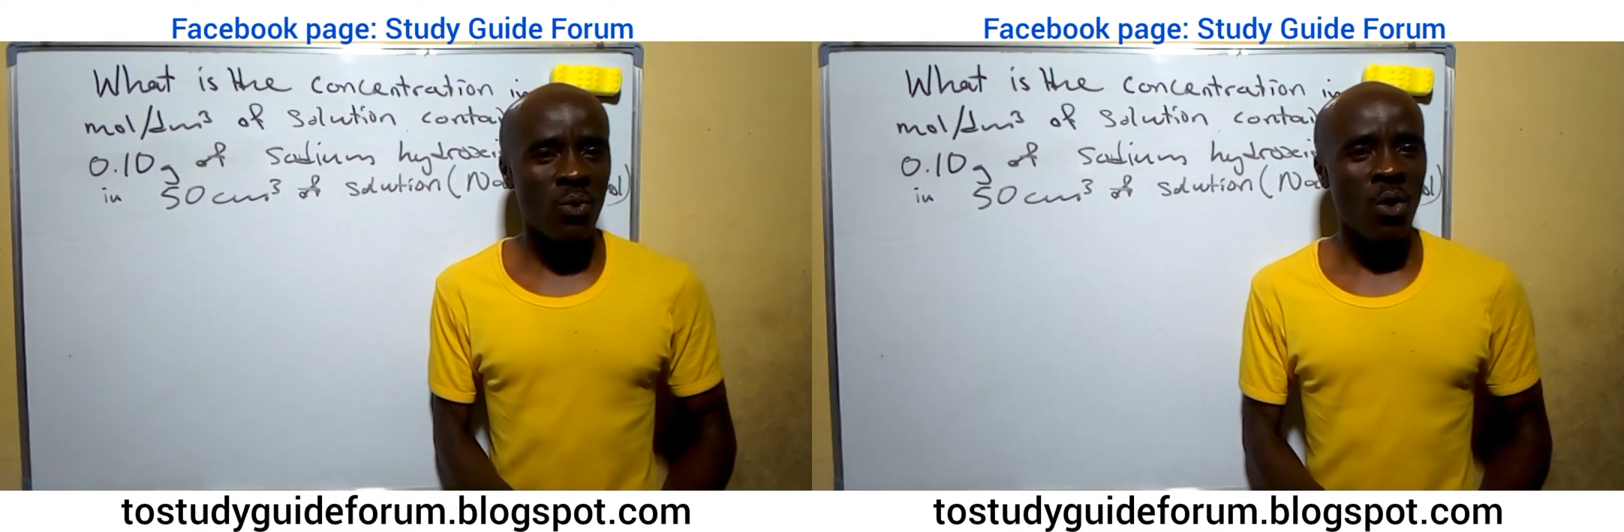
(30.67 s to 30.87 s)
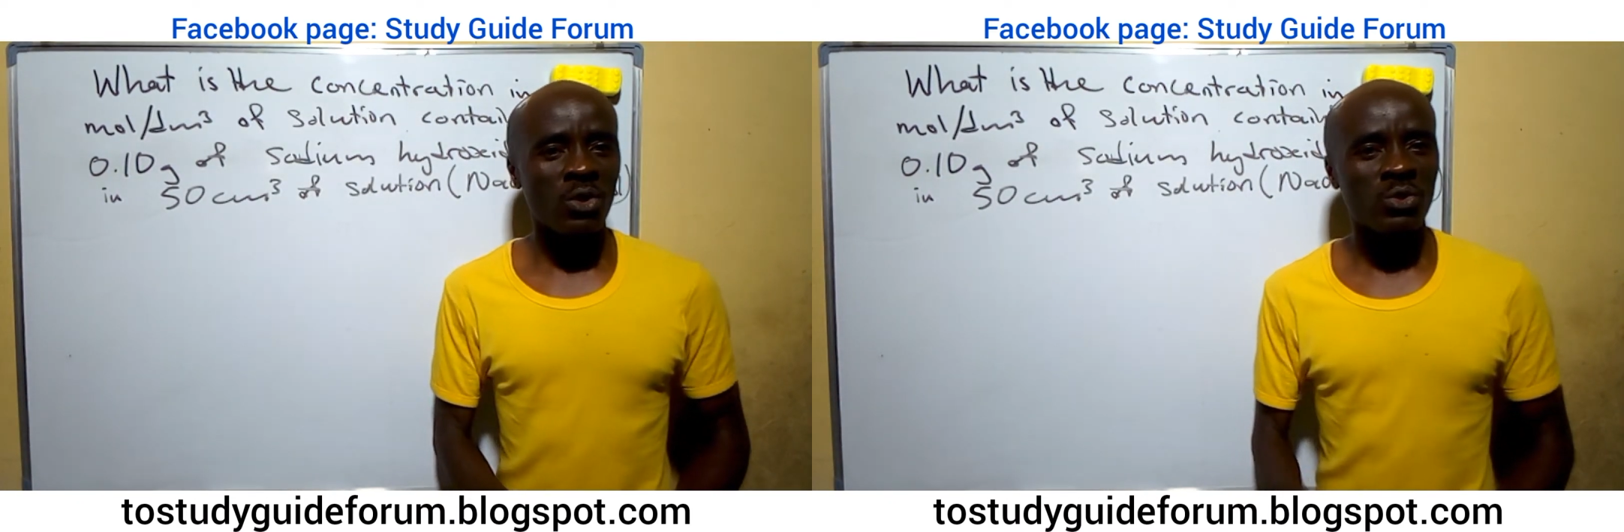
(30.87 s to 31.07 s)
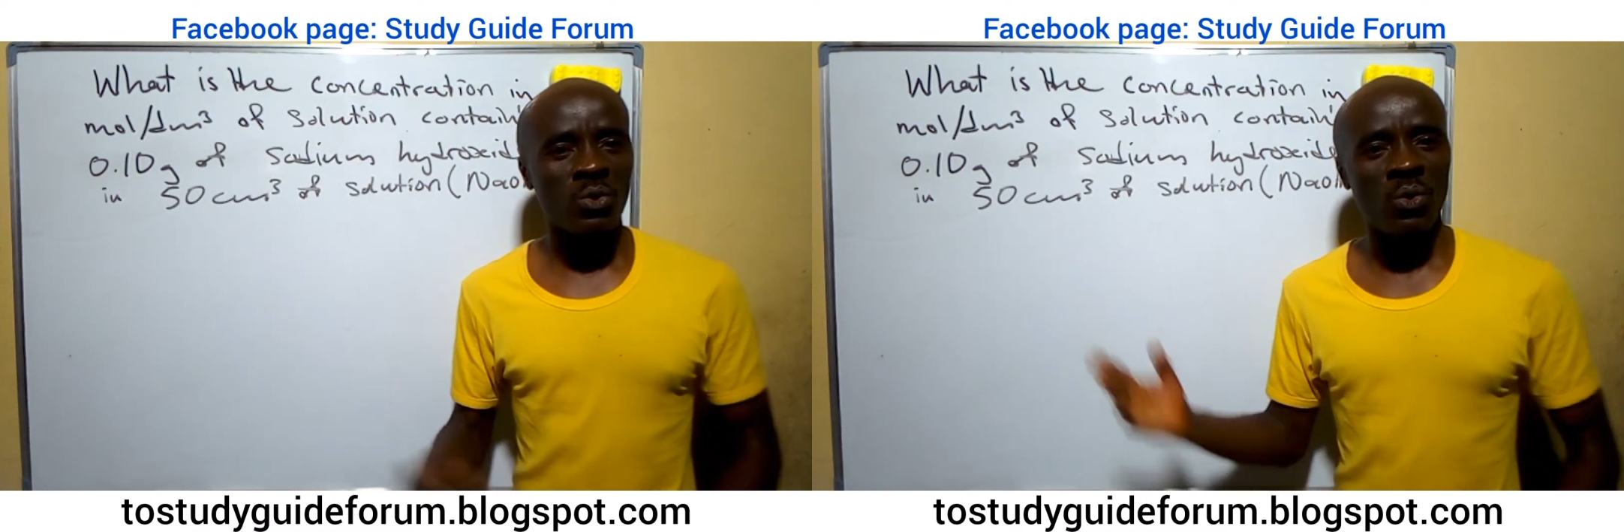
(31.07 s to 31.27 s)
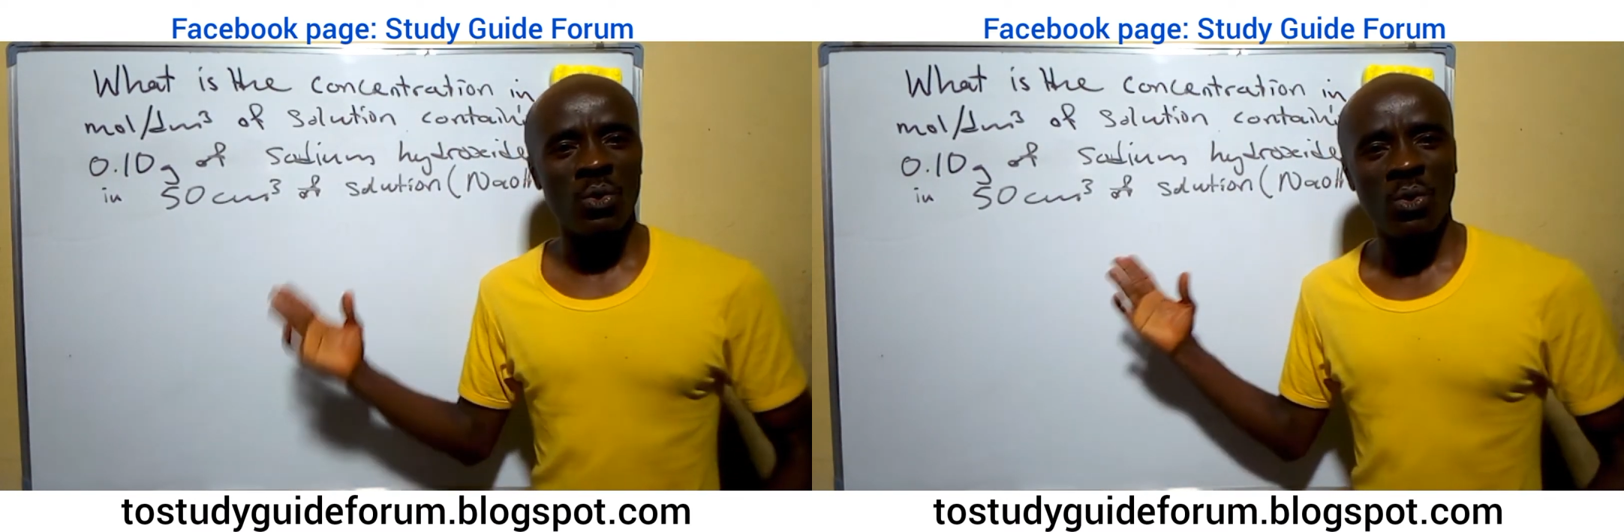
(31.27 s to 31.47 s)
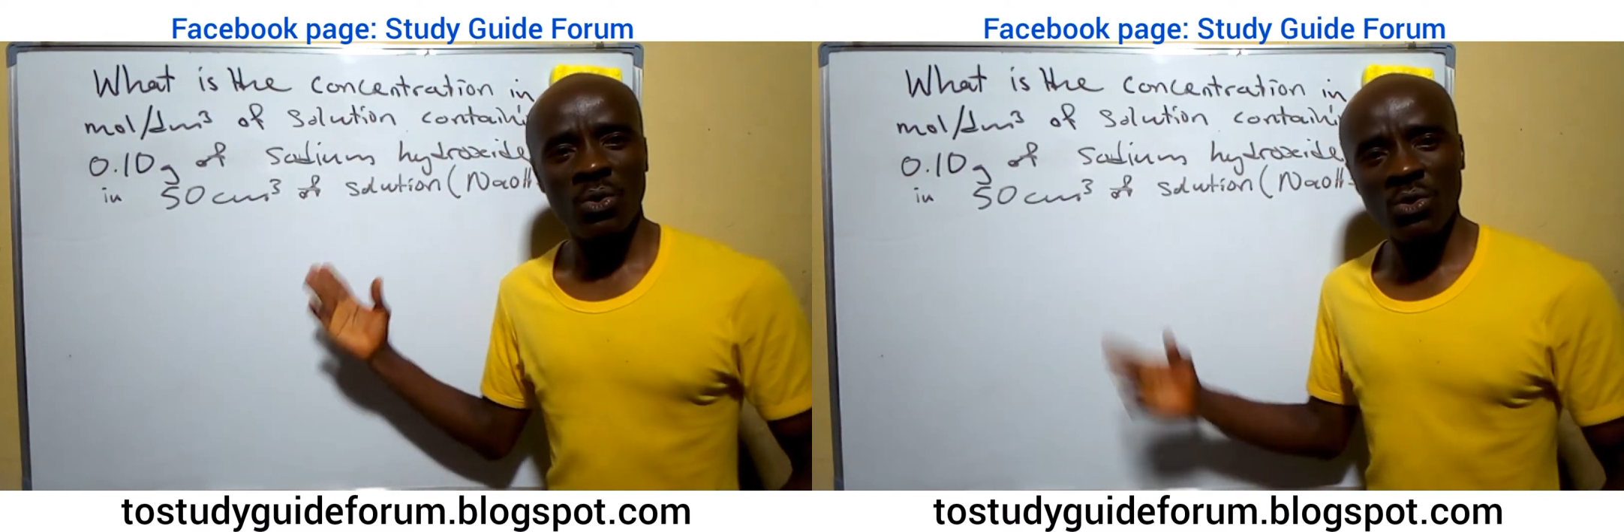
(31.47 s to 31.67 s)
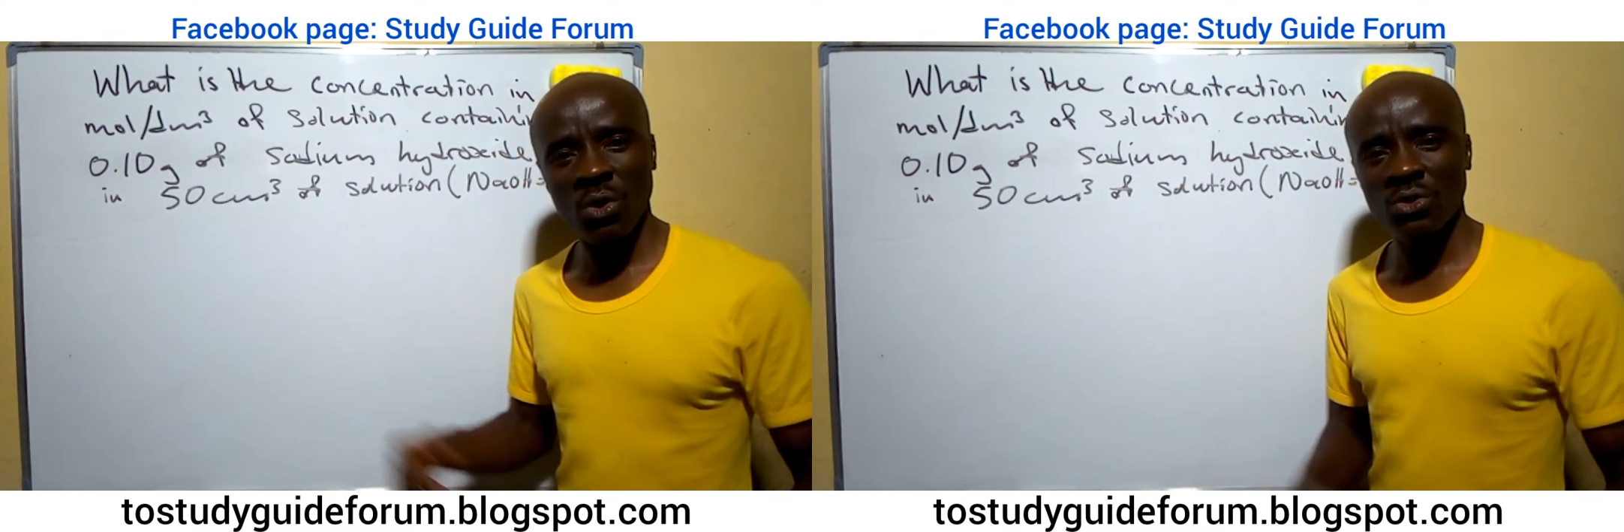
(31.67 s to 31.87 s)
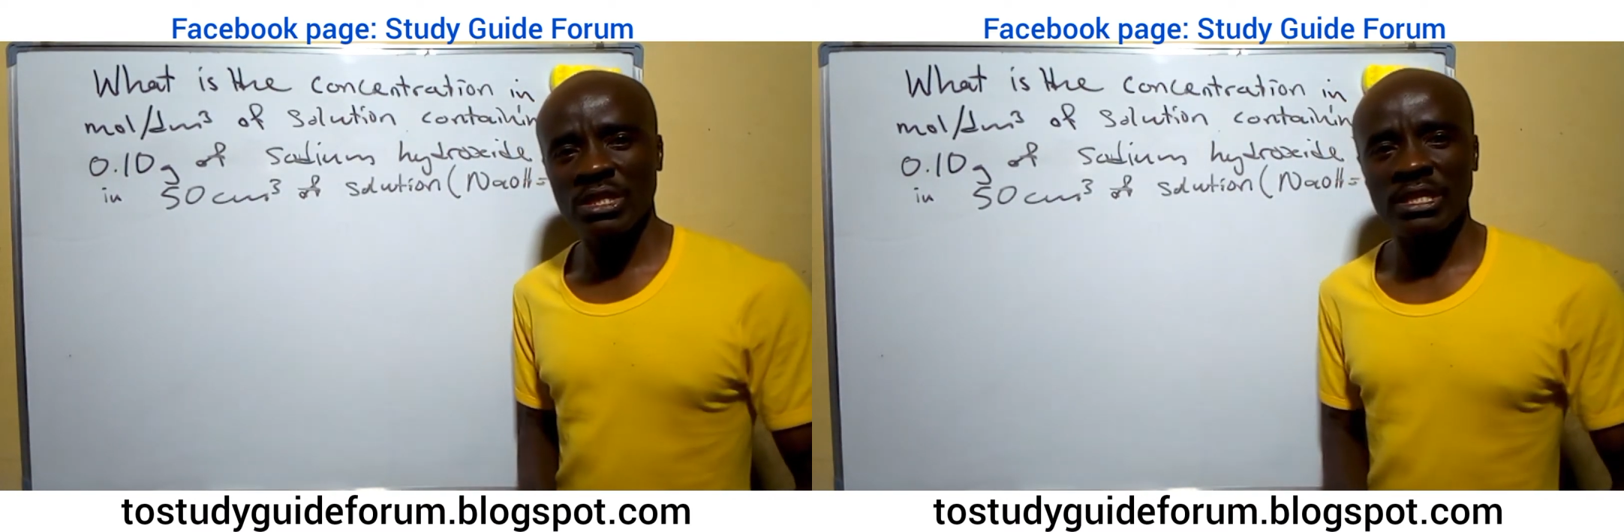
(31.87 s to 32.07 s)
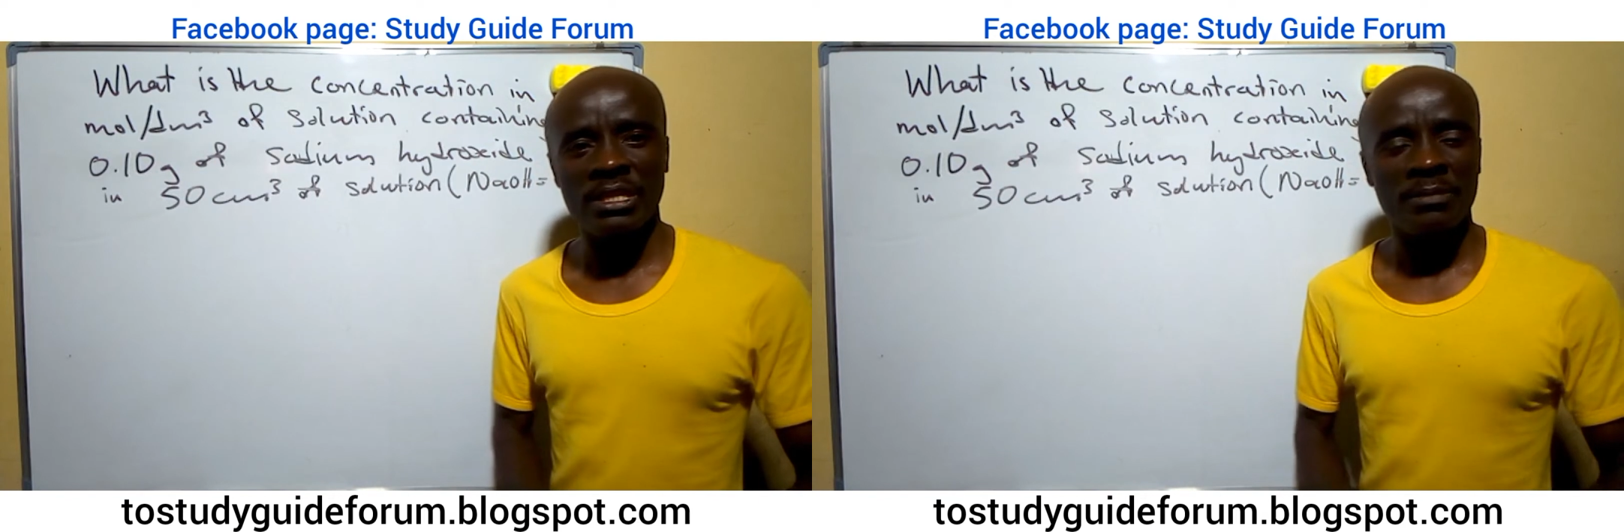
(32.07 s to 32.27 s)
also know
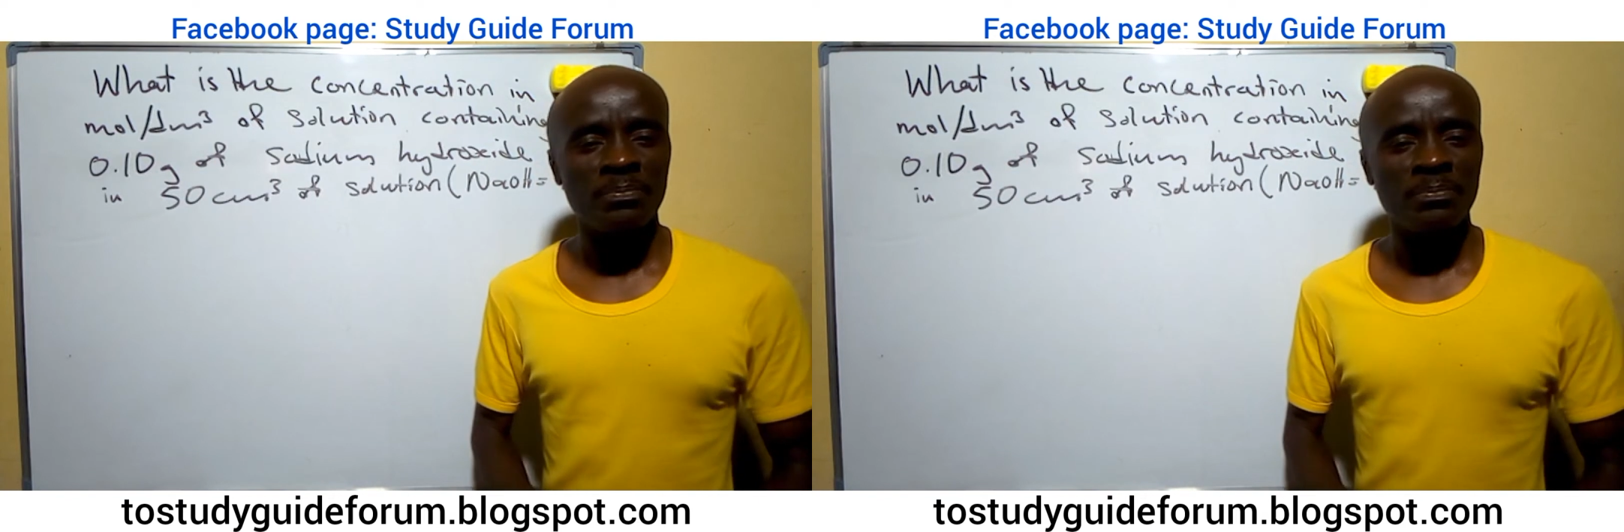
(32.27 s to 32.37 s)
the